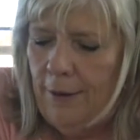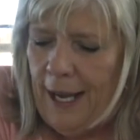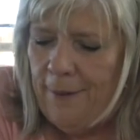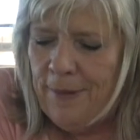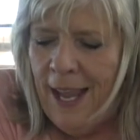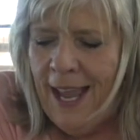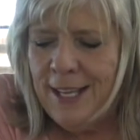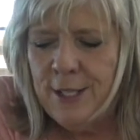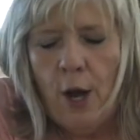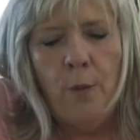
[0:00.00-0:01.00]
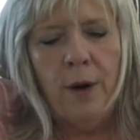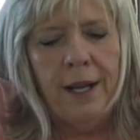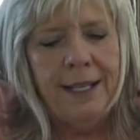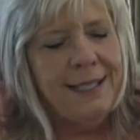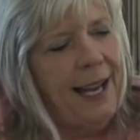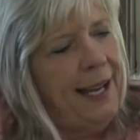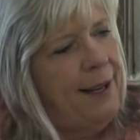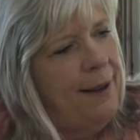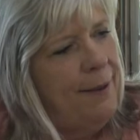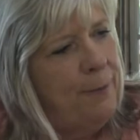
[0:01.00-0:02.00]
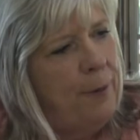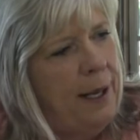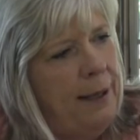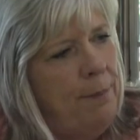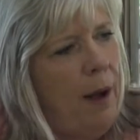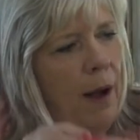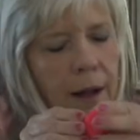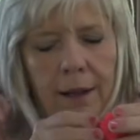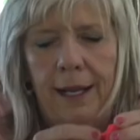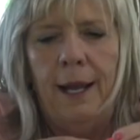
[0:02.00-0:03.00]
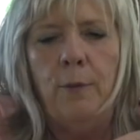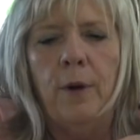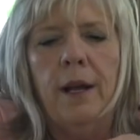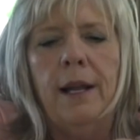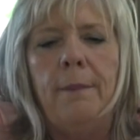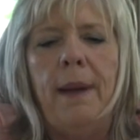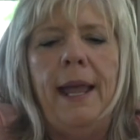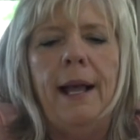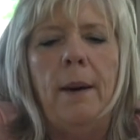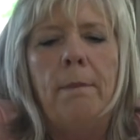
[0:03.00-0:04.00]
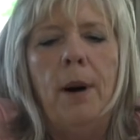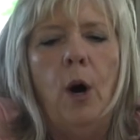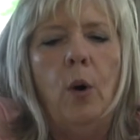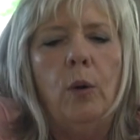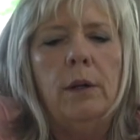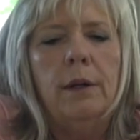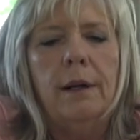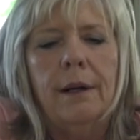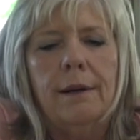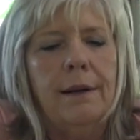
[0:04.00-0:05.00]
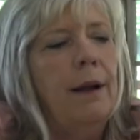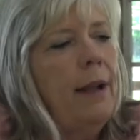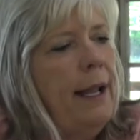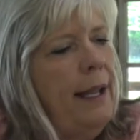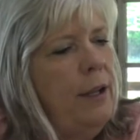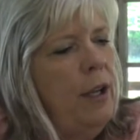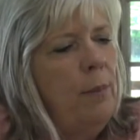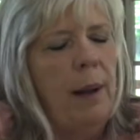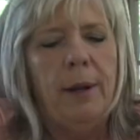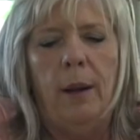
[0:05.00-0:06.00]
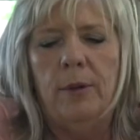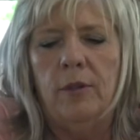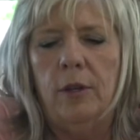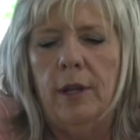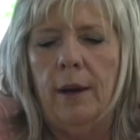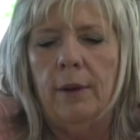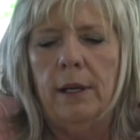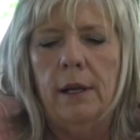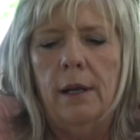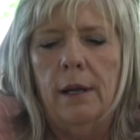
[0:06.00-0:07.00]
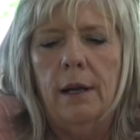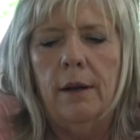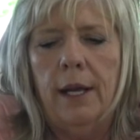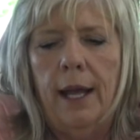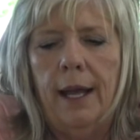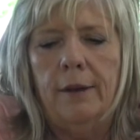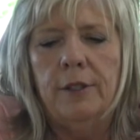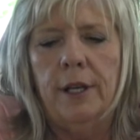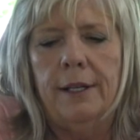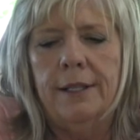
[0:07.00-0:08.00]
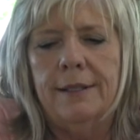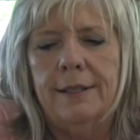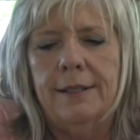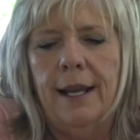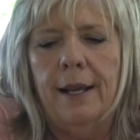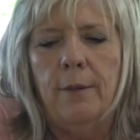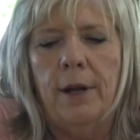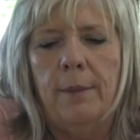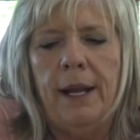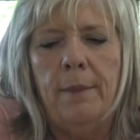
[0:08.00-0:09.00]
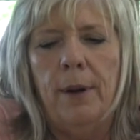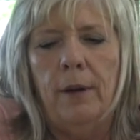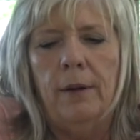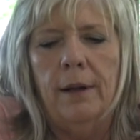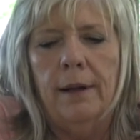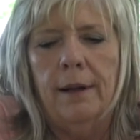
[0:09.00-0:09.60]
Okay, so we're gonna take one ball and we're gonna make a bowl. Okay, yeah, you can probably almost do that one. Okay, I'll show you just a second. We're gonna make a bow.